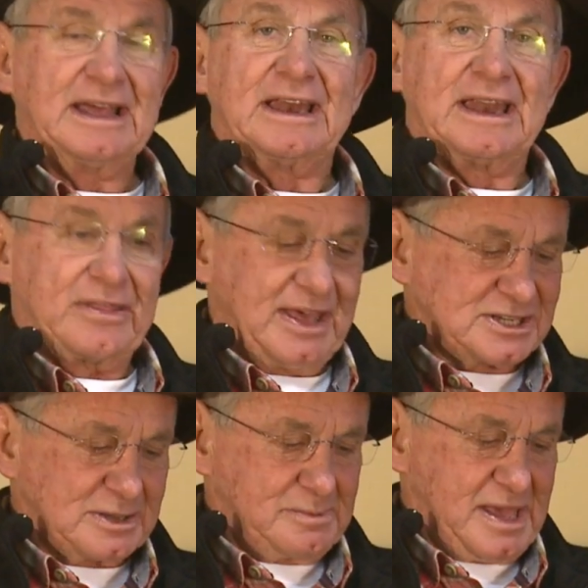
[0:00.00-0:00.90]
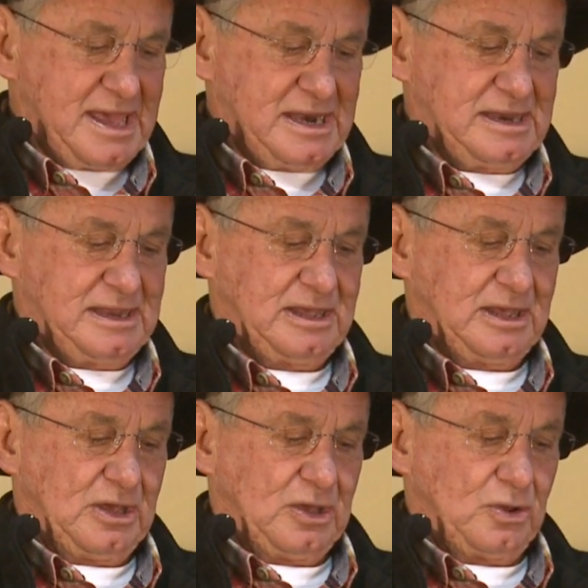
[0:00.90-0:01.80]
Now, there's a man
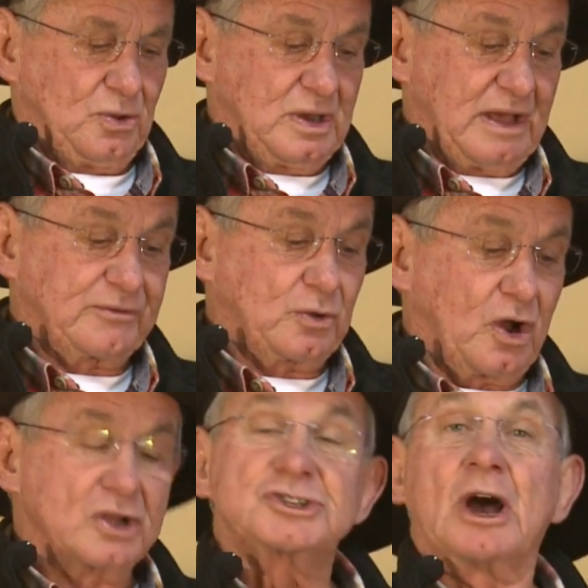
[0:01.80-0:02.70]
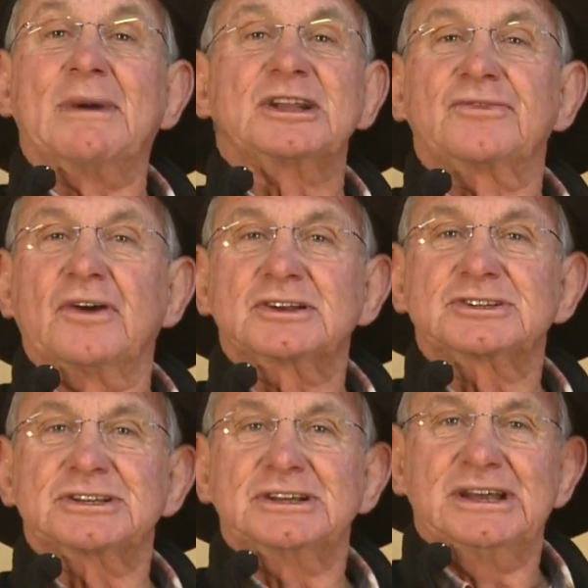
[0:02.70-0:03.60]
who loved God so much, folks.